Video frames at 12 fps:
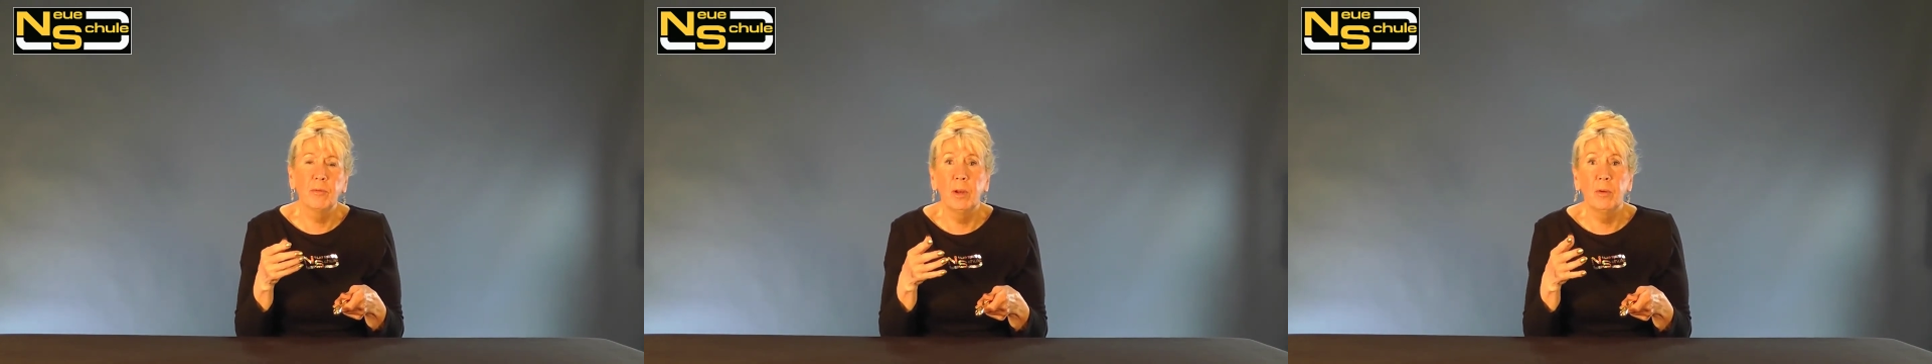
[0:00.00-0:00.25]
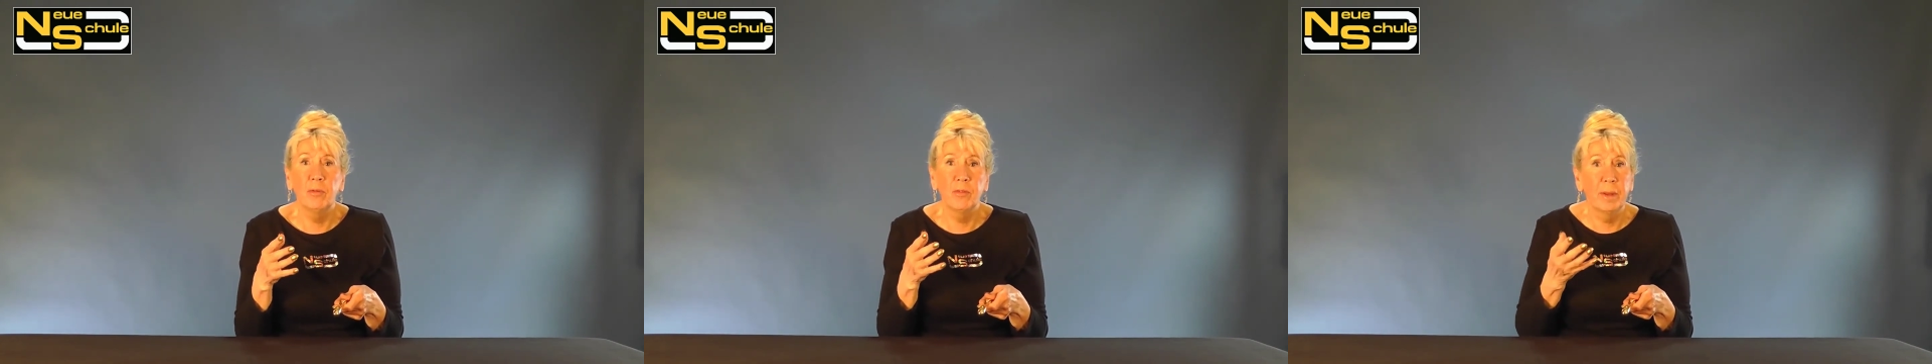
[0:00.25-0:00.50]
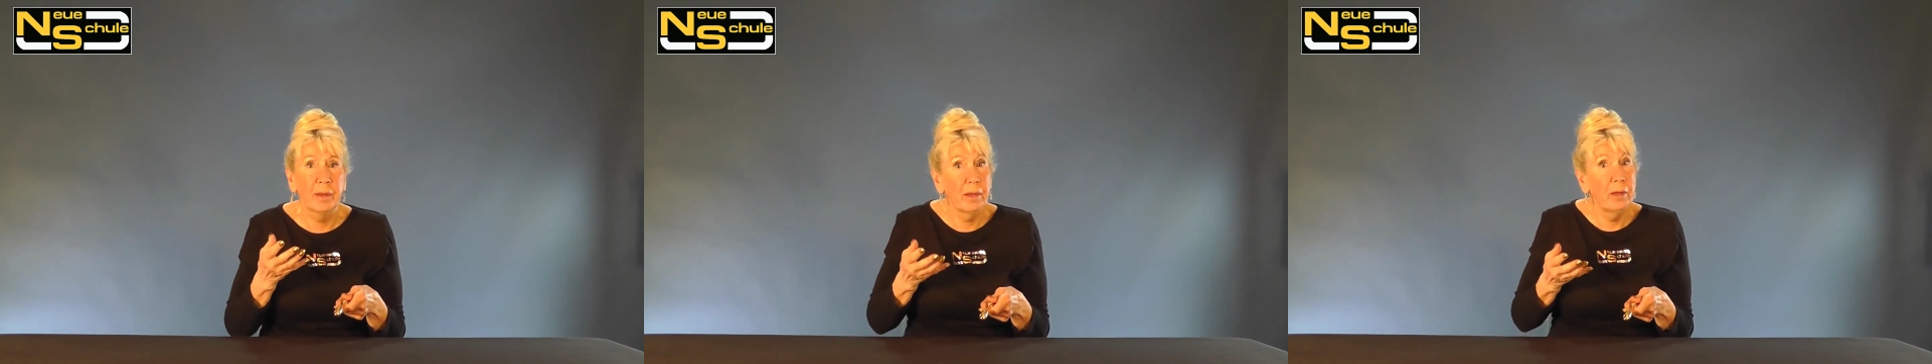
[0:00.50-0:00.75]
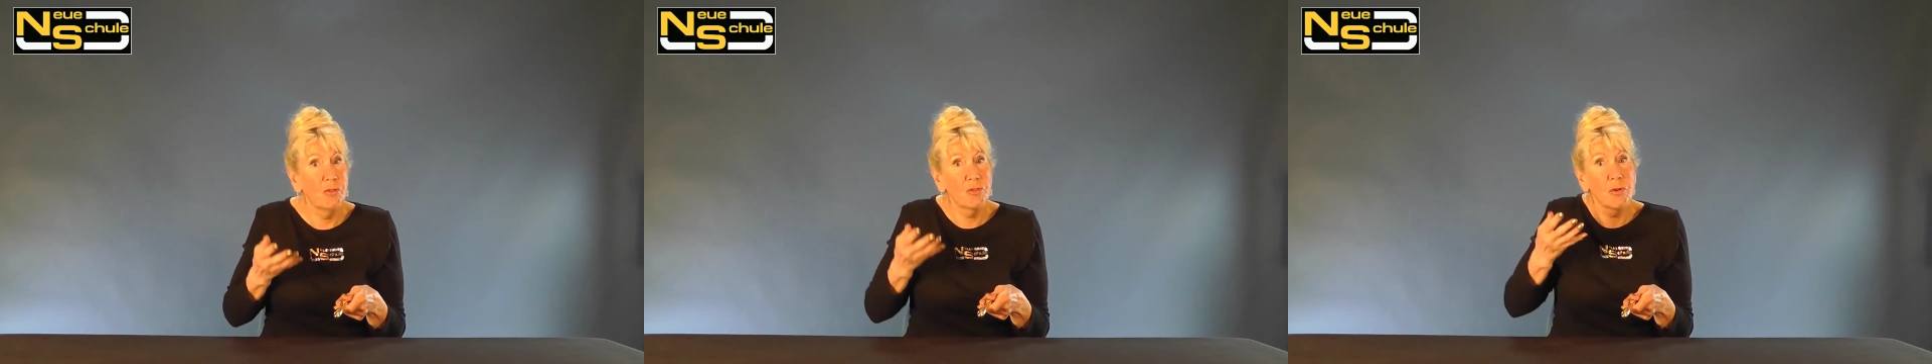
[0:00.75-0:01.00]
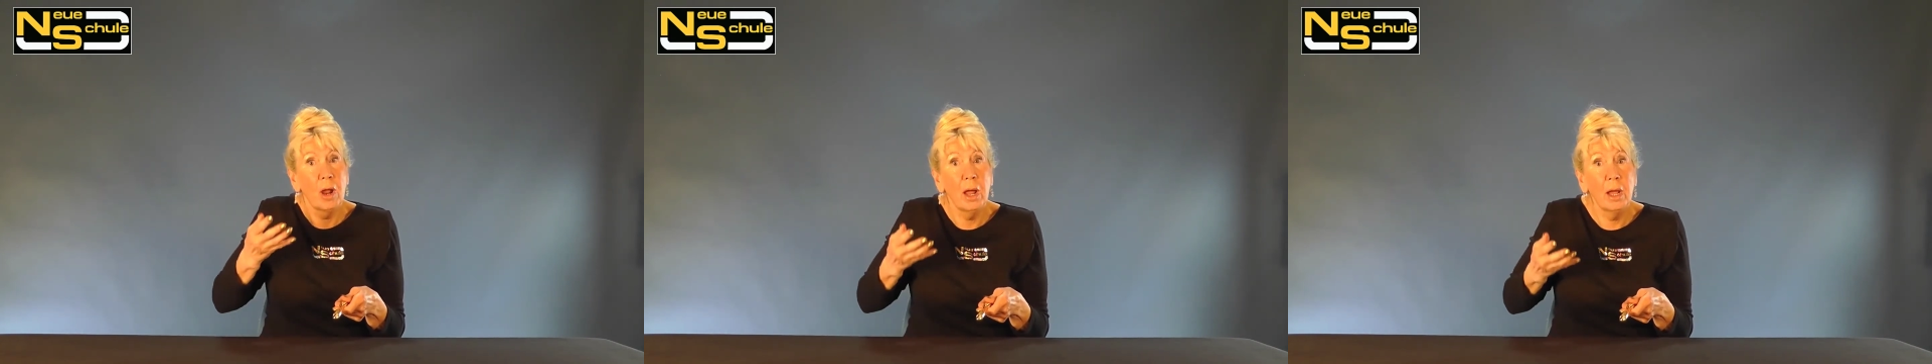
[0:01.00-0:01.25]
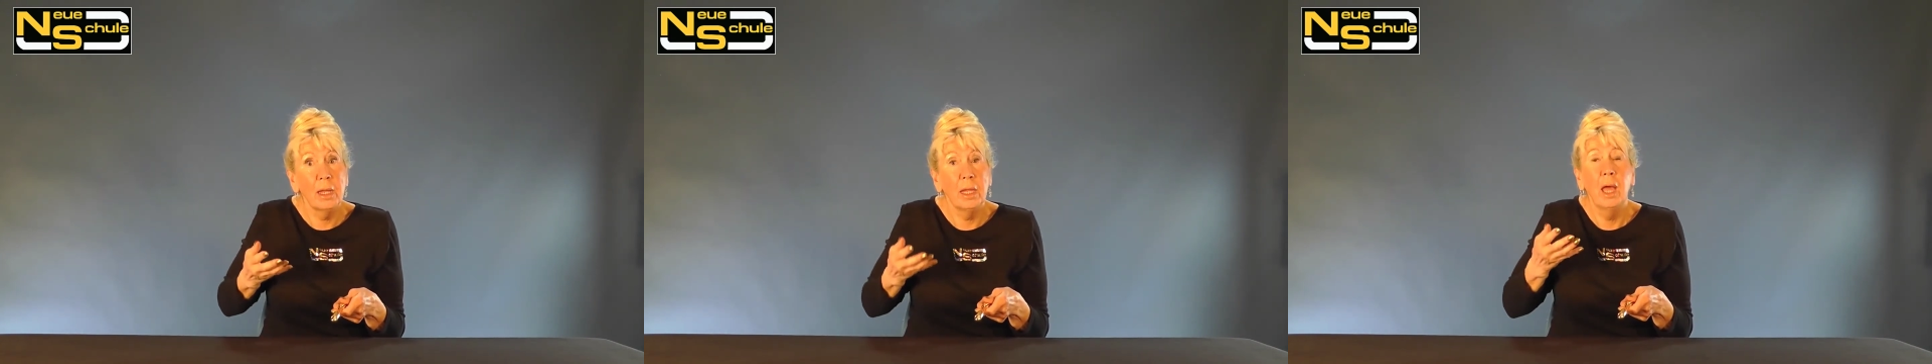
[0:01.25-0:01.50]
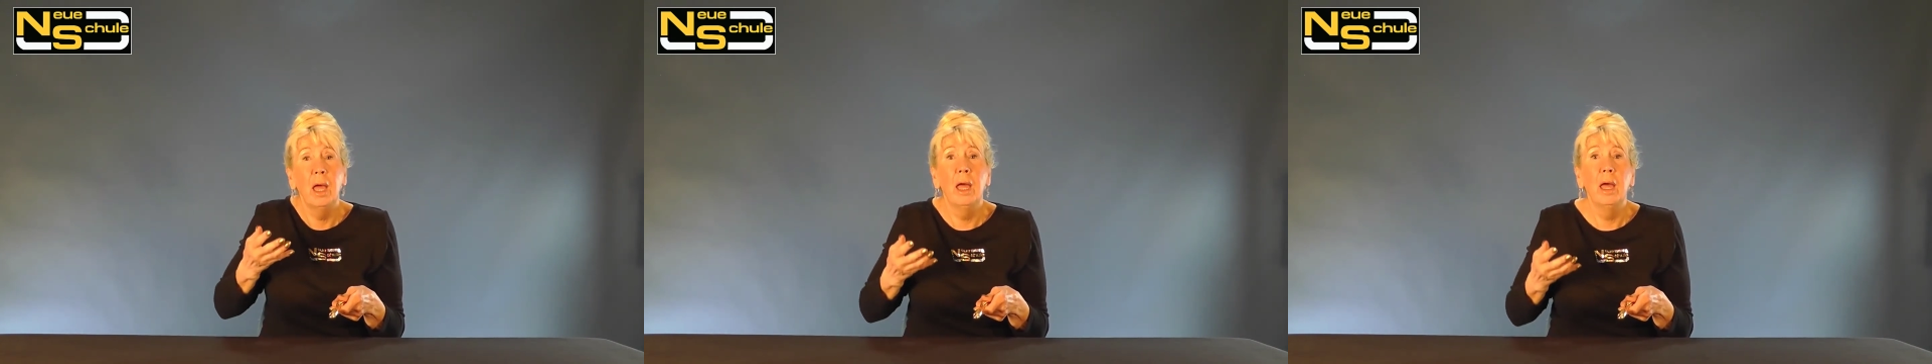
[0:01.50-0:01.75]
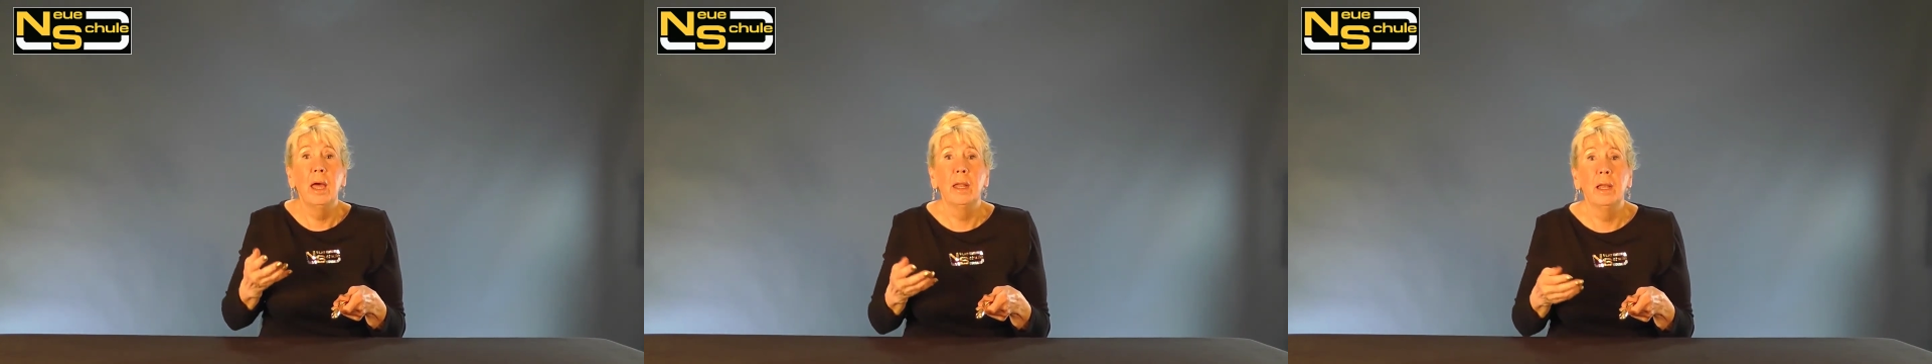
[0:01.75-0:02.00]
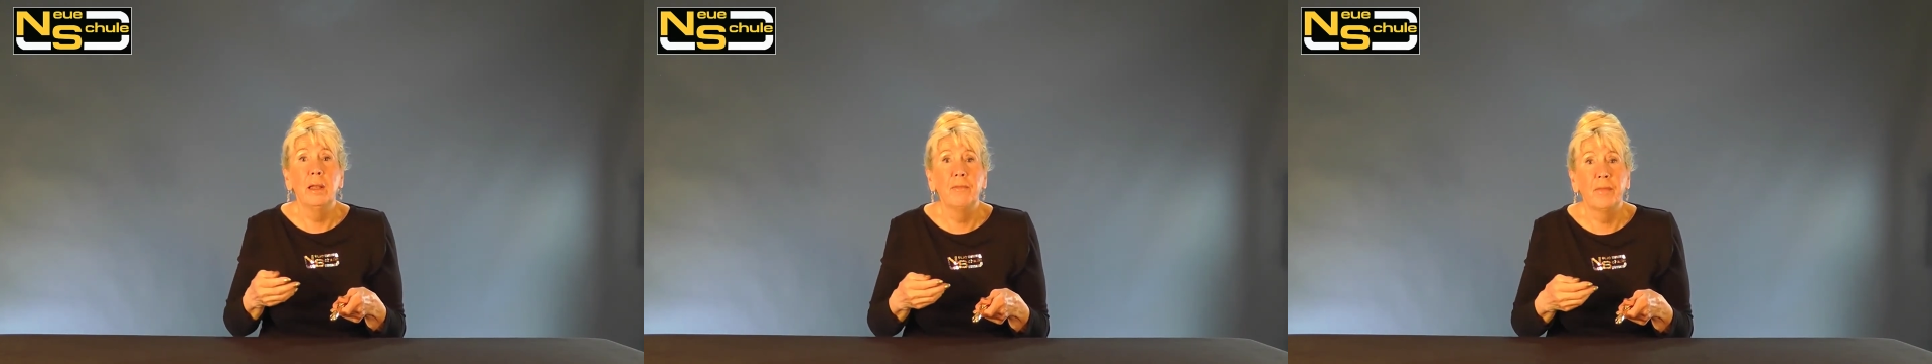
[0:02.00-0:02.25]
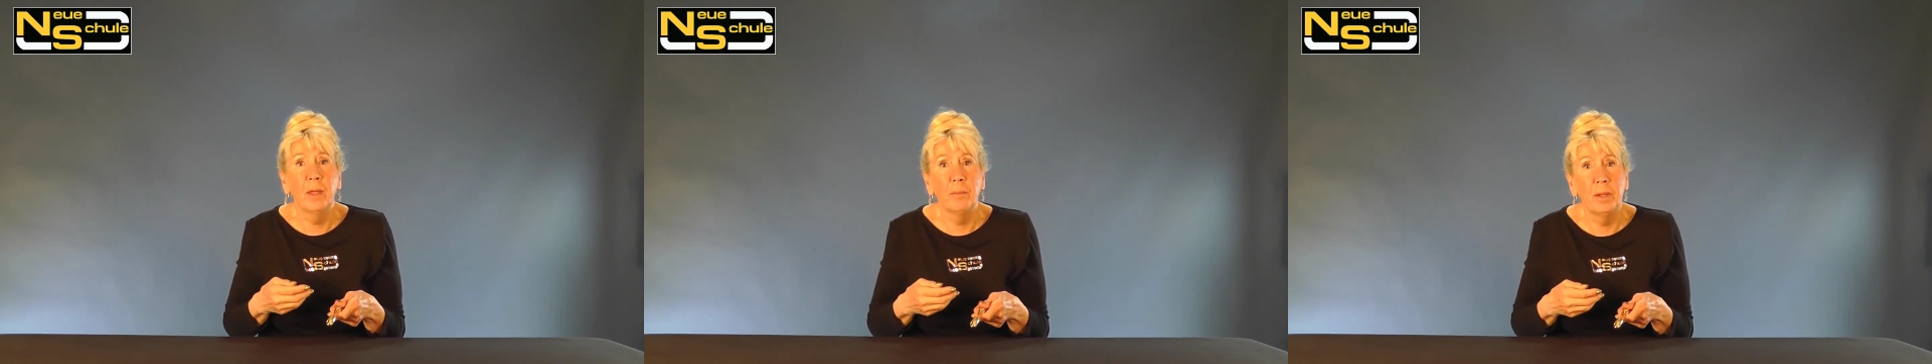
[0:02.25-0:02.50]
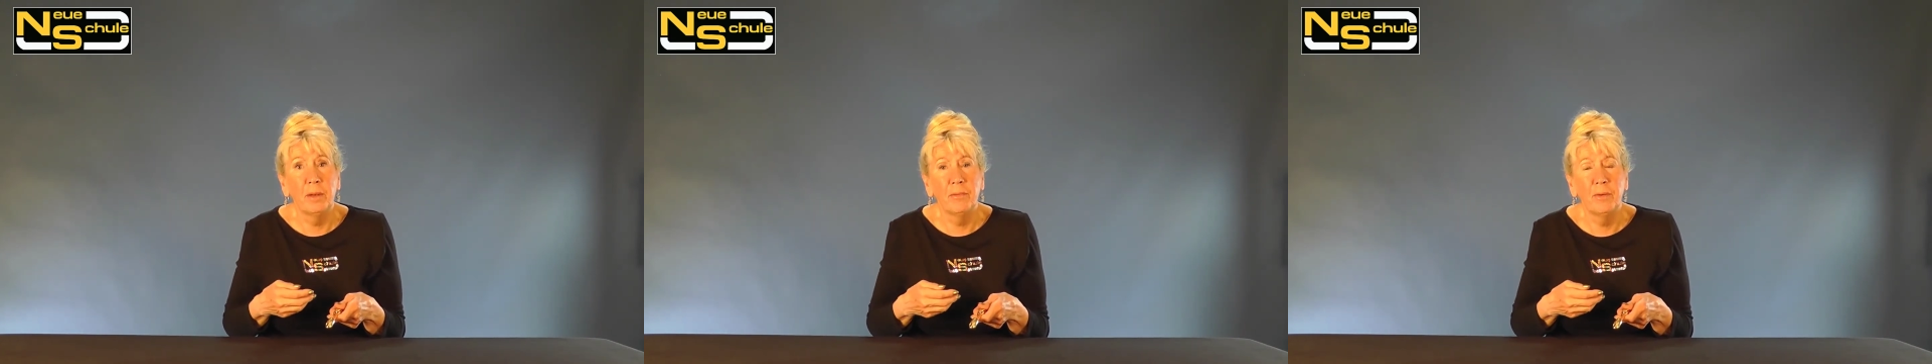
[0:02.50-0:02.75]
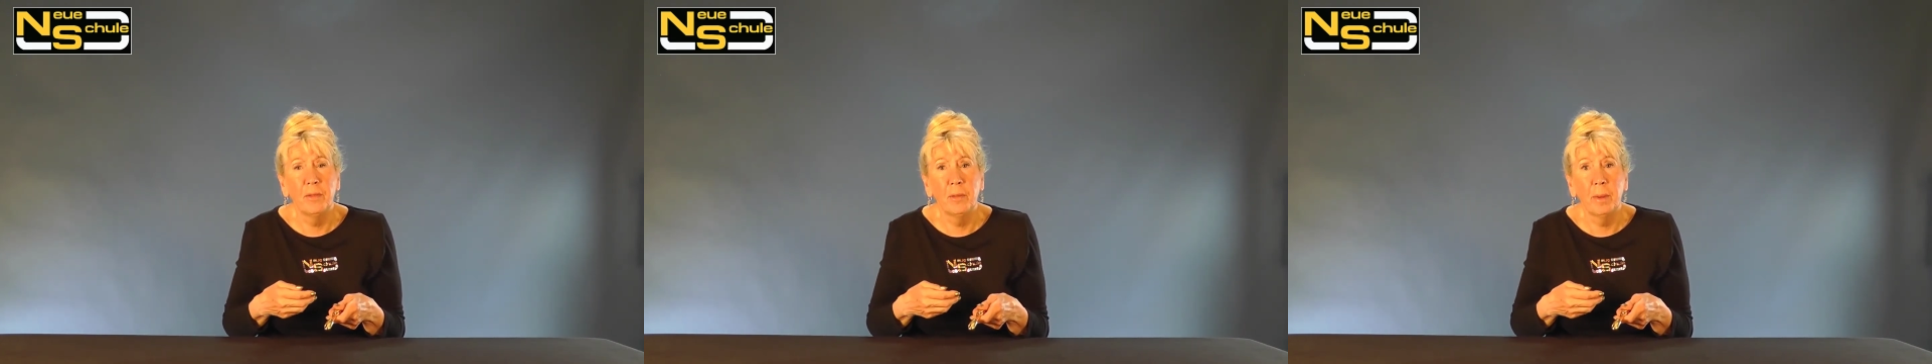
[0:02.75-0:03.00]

we'll automatically try and lift that bit further